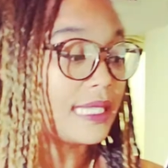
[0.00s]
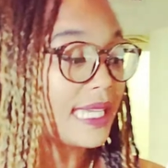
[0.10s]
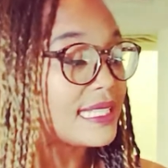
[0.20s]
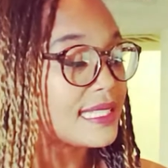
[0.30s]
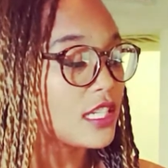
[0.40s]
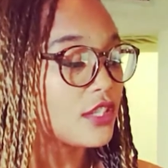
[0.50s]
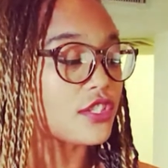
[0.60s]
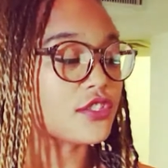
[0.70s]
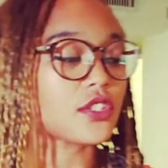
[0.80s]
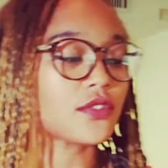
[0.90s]
lazy on
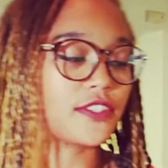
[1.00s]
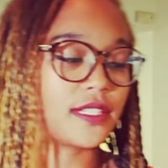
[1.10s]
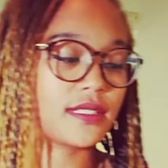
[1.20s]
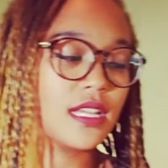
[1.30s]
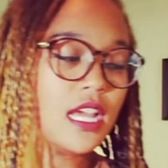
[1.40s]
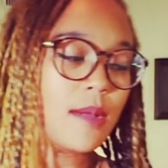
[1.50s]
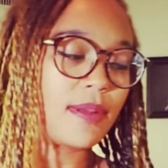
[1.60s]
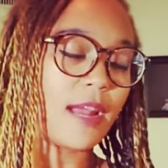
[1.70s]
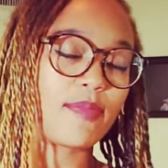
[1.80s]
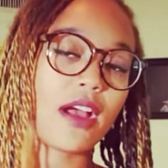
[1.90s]
the surface,
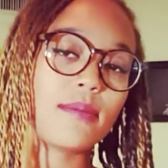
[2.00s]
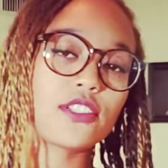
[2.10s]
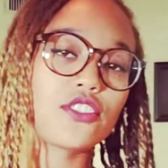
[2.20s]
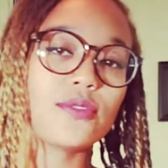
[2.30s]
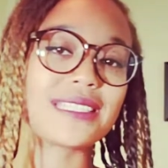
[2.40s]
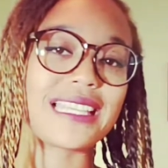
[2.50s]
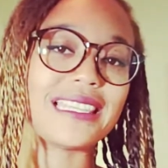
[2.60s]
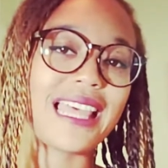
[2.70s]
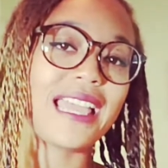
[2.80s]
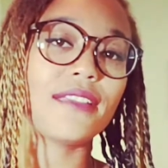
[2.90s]
but I promise you it's a
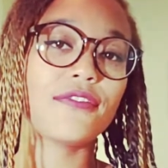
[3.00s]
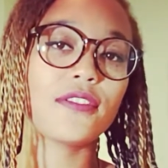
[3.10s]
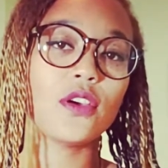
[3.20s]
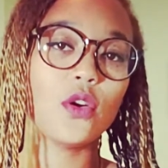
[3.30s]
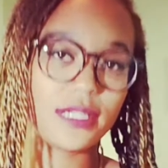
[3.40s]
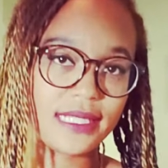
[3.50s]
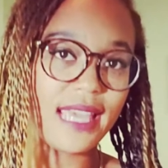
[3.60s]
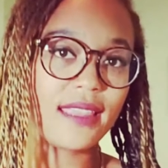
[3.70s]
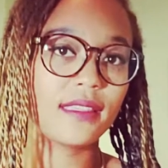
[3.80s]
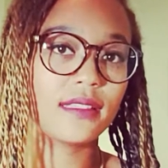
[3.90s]
life or
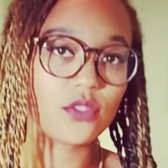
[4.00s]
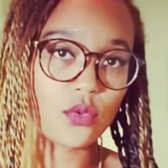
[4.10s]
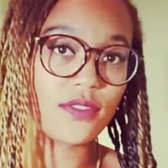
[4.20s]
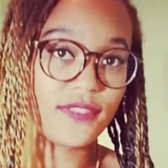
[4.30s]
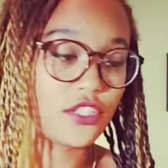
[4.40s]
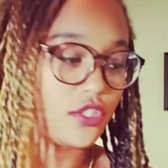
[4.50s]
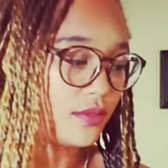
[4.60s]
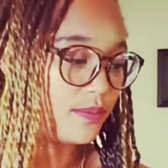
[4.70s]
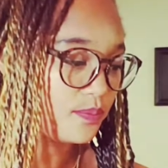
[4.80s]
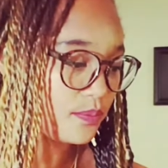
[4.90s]
death sort of
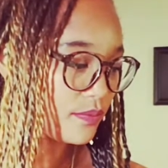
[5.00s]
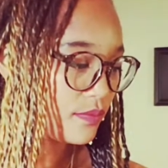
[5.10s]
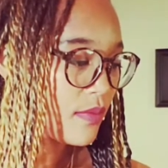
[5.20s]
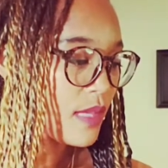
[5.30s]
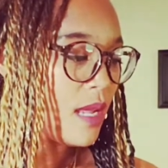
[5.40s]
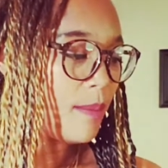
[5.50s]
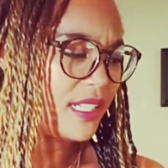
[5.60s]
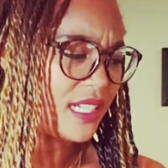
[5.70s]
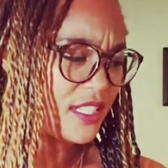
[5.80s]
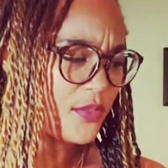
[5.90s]
issue.
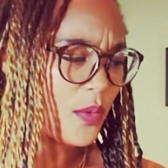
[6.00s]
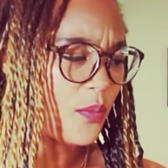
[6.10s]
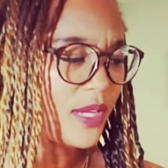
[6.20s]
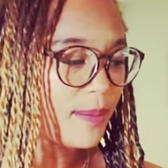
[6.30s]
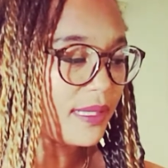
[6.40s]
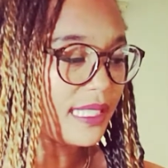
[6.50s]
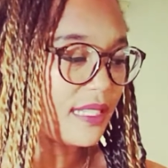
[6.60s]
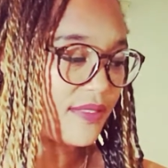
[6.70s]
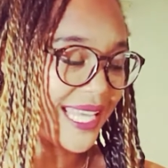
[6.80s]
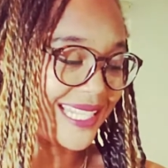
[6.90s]
Because when we
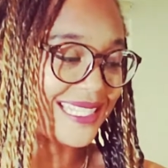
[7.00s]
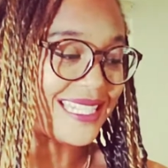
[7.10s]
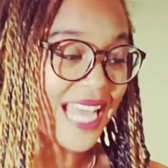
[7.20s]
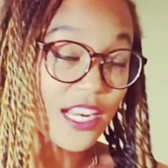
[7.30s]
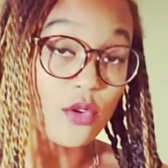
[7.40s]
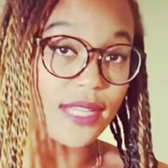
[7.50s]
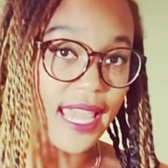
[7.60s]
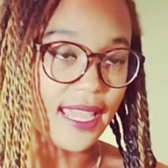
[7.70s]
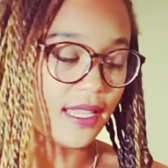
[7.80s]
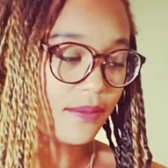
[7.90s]
believe that it's not
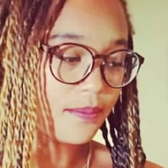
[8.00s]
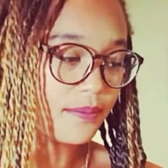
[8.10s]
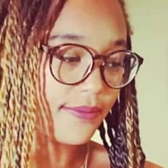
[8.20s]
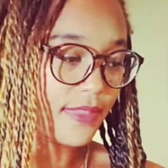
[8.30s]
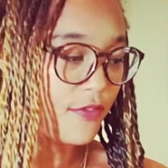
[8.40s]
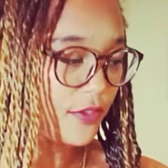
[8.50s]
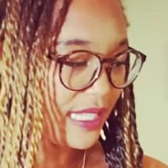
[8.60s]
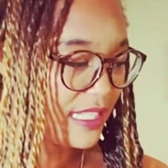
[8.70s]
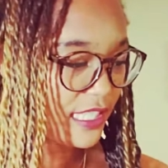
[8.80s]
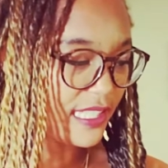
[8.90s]
okay for
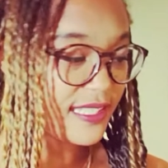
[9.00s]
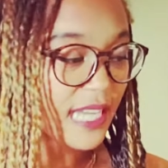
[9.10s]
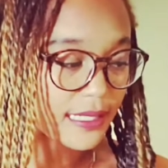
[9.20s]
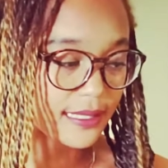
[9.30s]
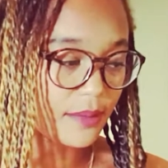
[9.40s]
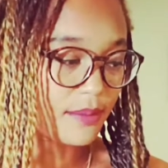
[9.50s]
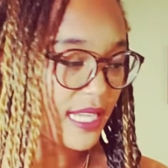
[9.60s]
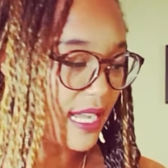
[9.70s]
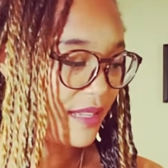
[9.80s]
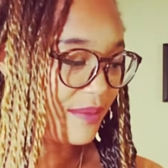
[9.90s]
things to suck
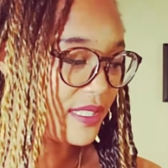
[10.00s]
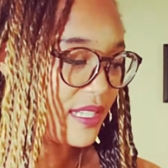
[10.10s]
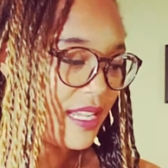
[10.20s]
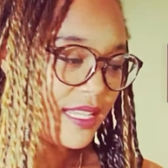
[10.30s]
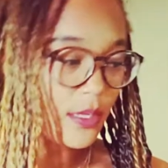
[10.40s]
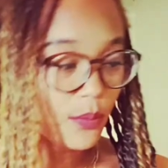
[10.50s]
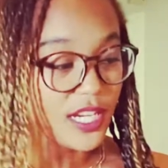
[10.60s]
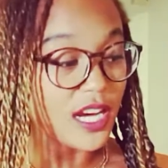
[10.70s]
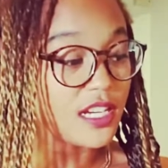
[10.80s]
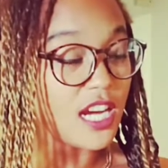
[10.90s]
sometimes, then
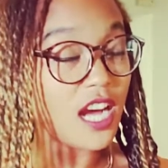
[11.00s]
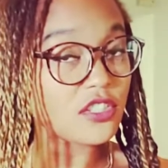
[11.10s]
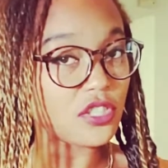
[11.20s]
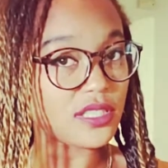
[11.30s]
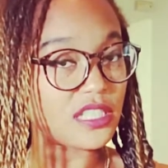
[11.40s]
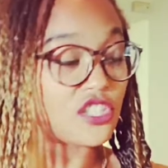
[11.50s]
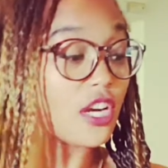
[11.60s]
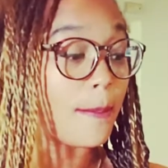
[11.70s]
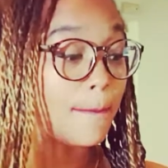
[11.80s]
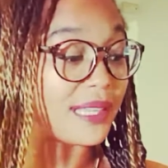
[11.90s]
we unconsciously
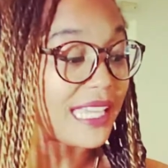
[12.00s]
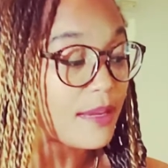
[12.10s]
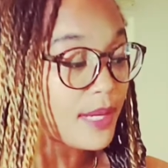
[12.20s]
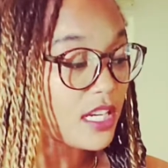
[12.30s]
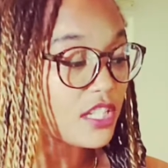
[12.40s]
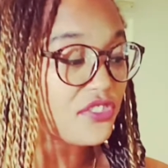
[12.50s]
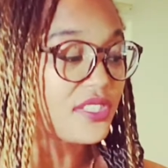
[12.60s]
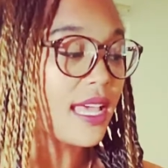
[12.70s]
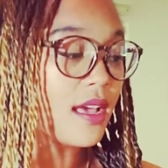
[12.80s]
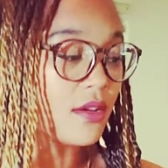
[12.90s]
start blaming
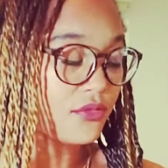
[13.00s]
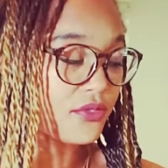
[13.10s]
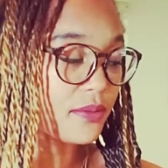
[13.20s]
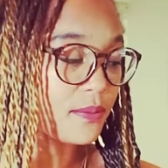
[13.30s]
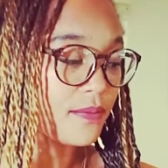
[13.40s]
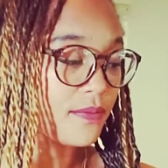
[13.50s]
ourselves.